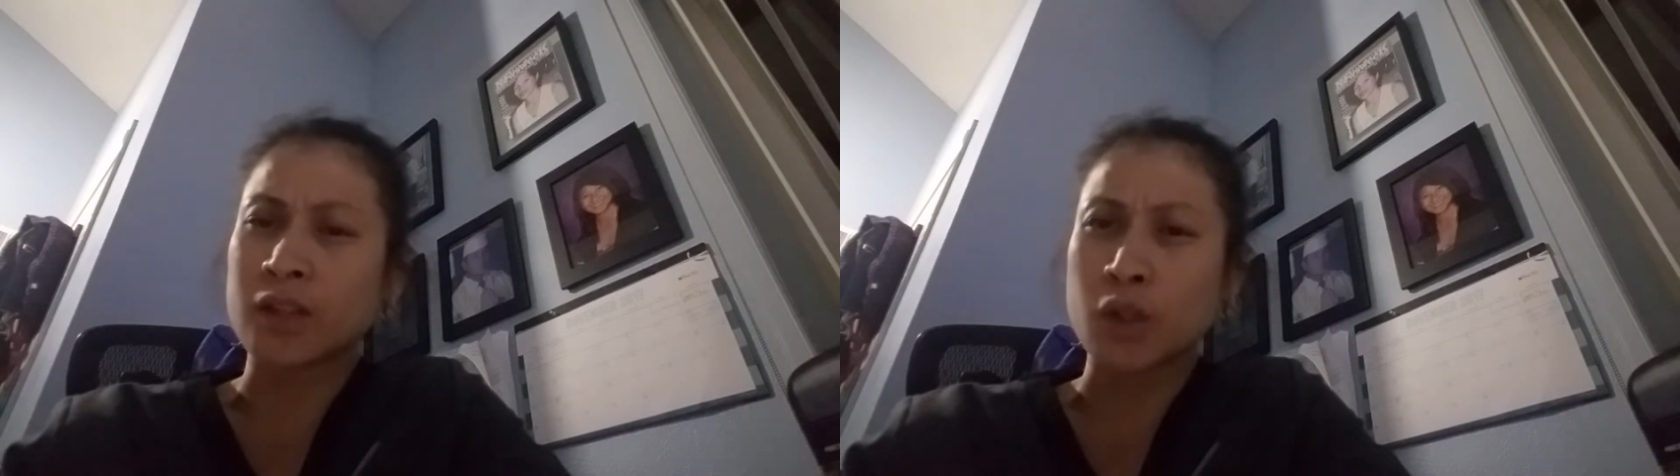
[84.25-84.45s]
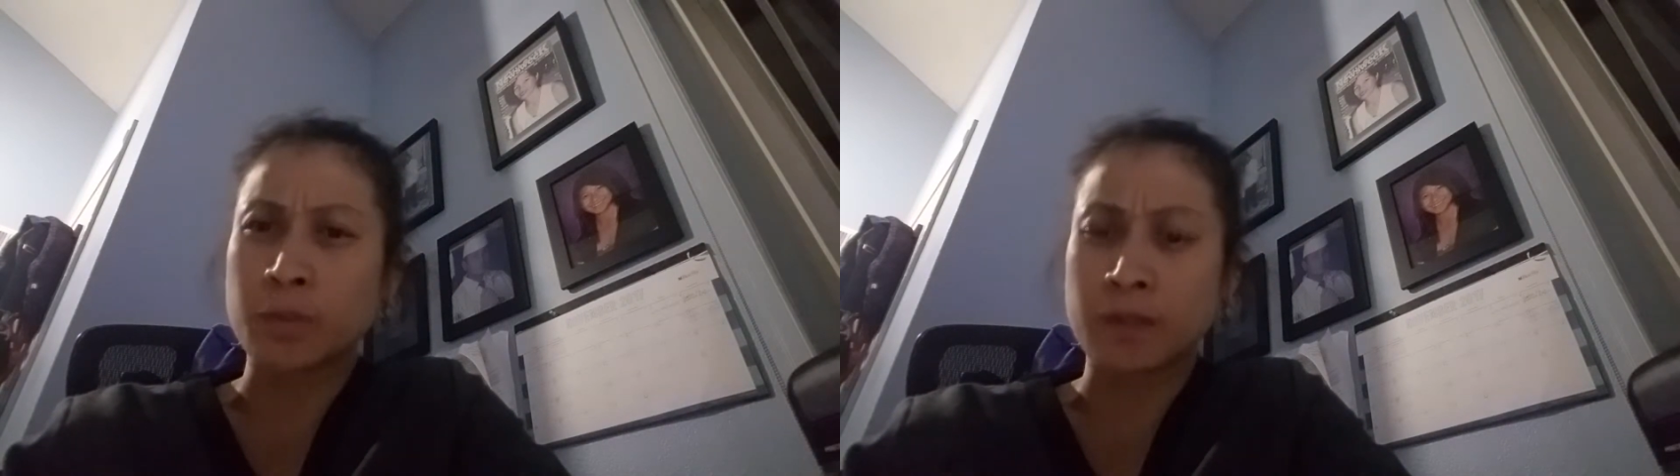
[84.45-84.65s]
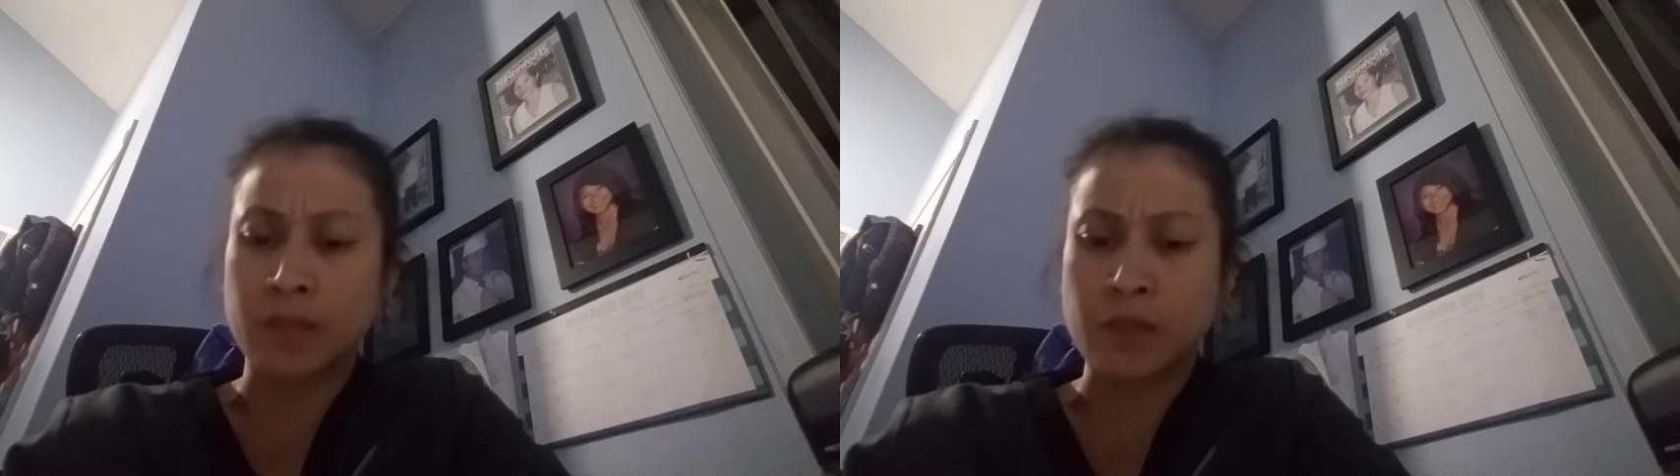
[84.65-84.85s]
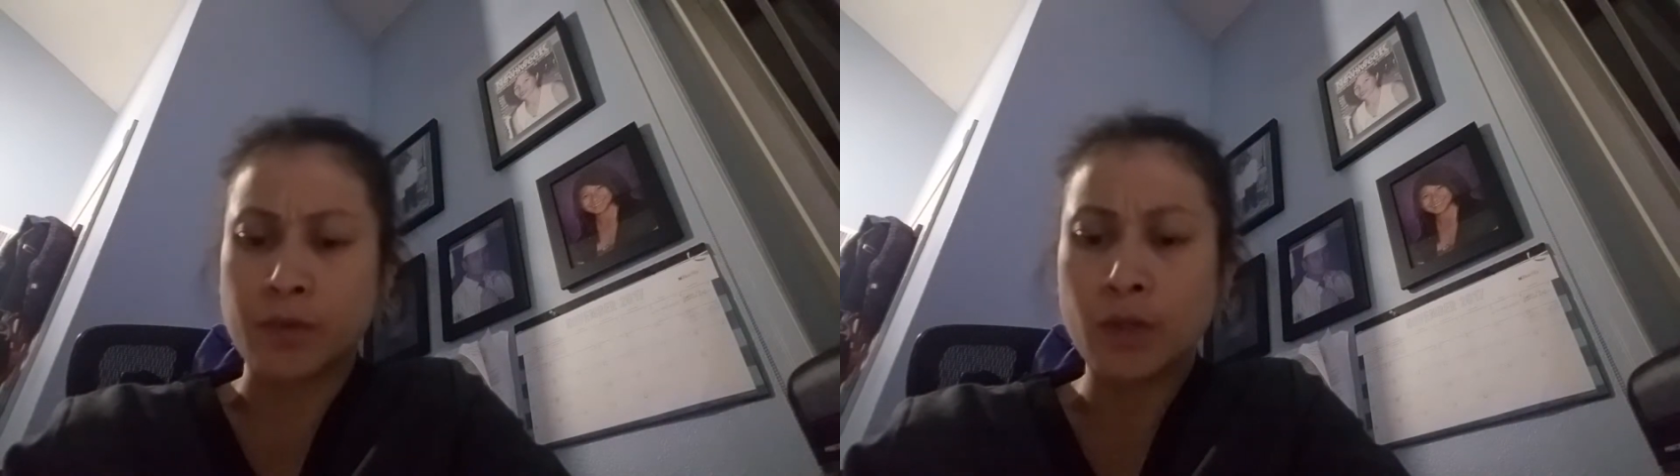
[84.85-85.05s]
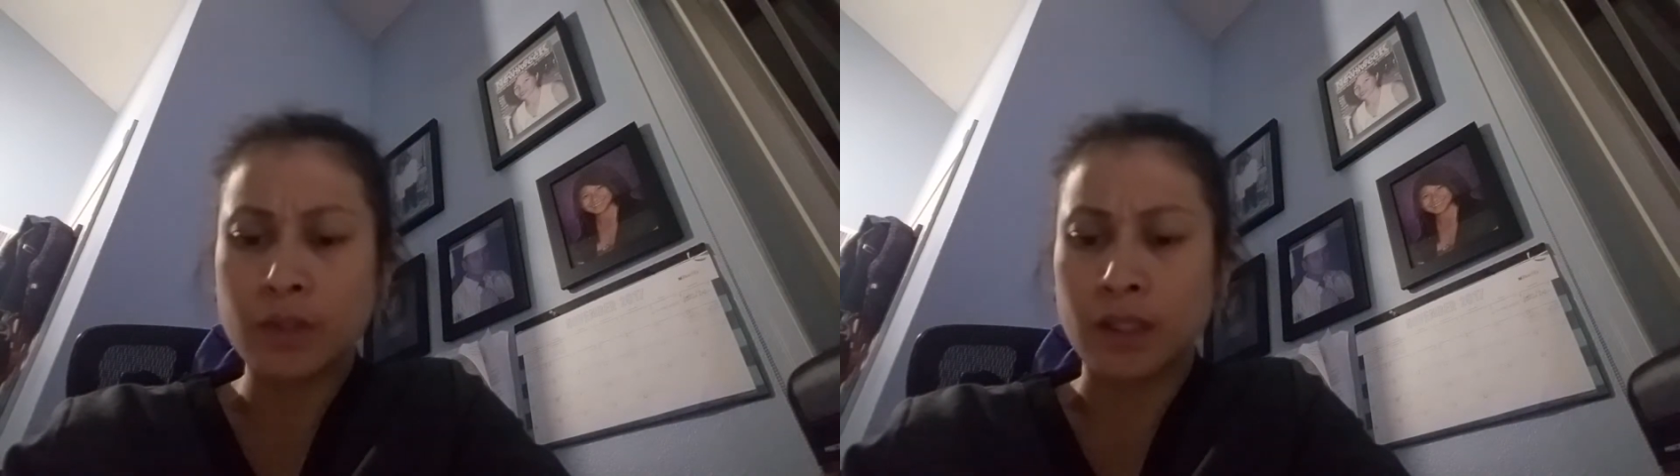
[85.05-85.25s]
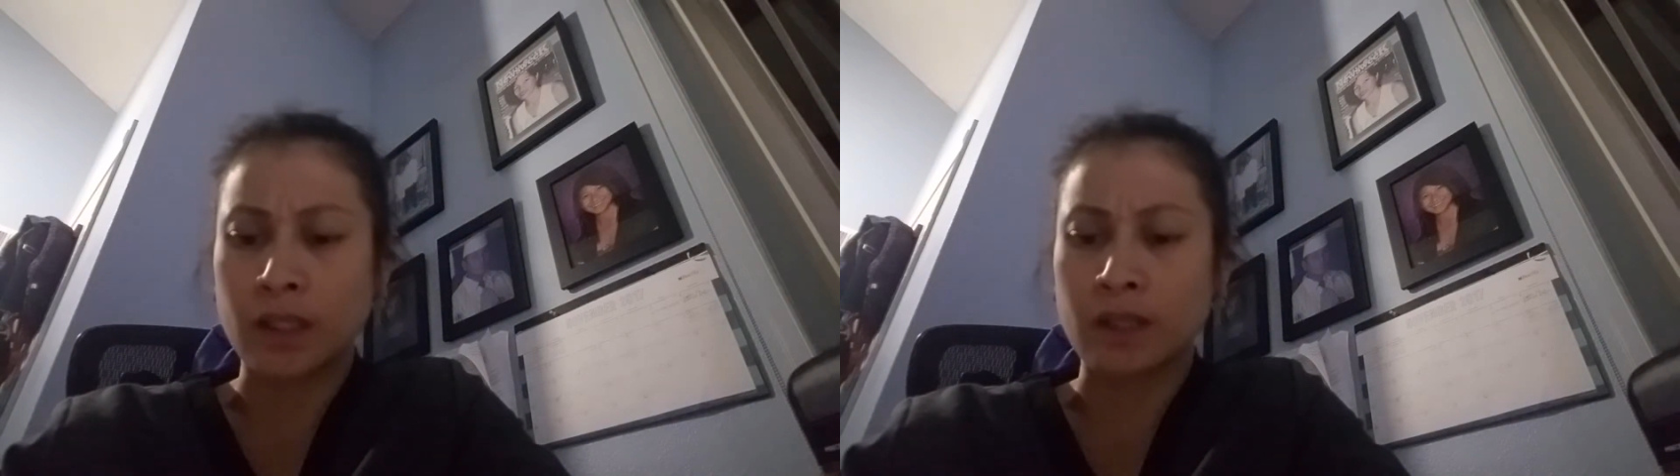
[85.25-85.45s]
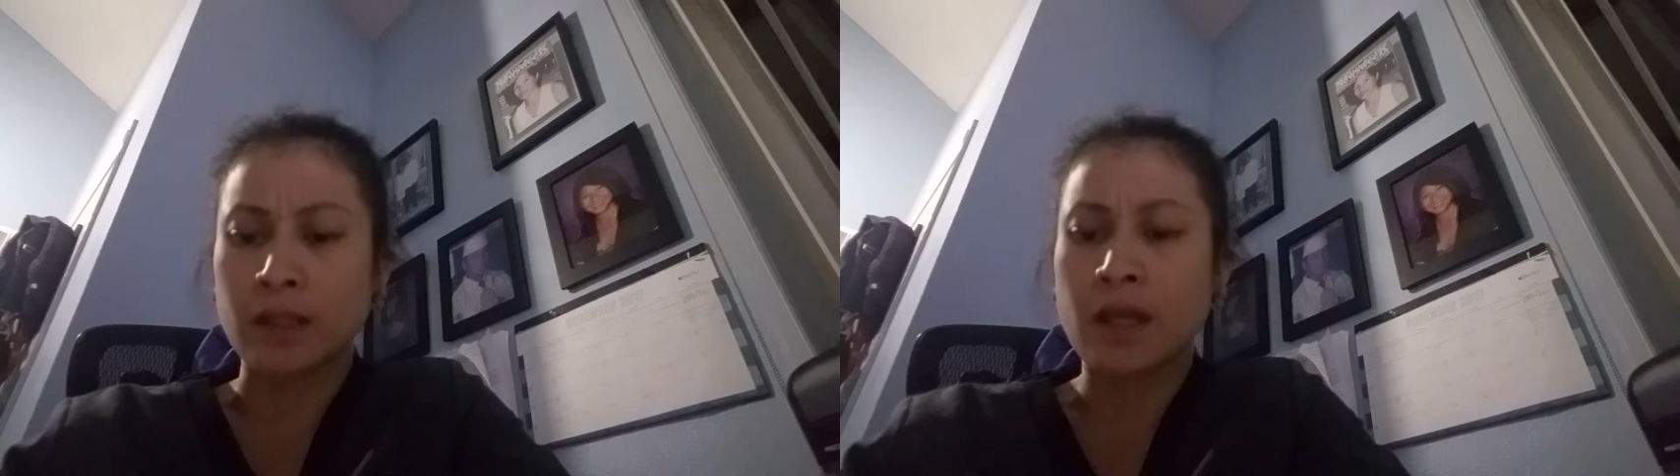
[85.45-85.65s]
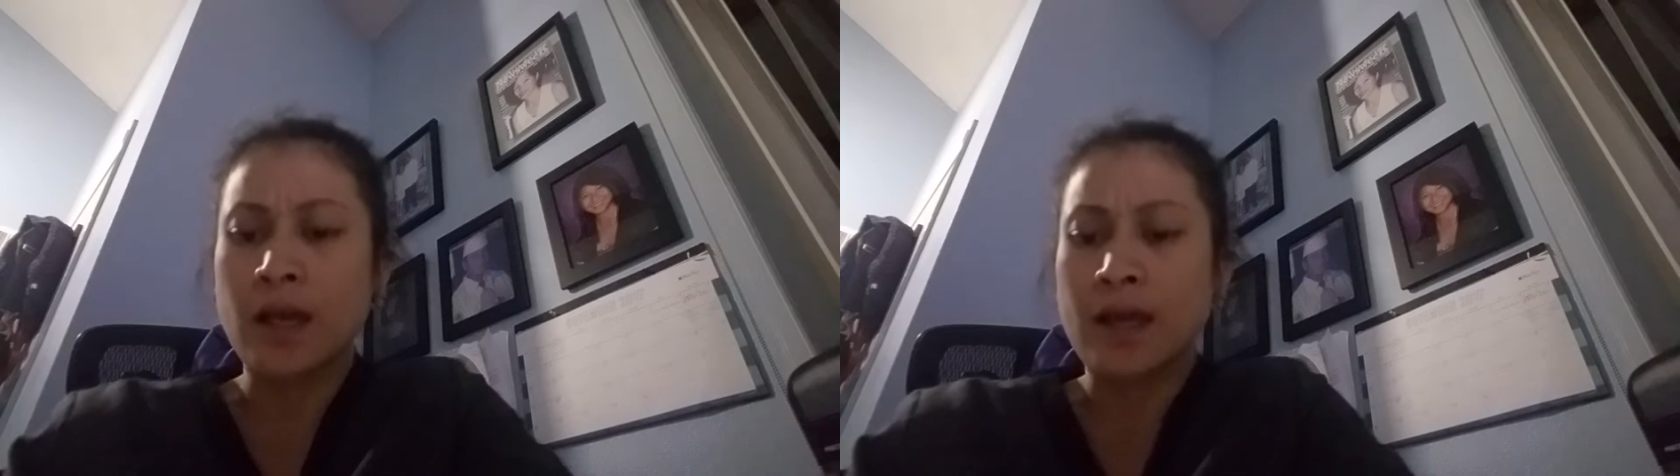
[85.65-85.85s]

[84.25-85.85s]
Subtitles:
globin means protein,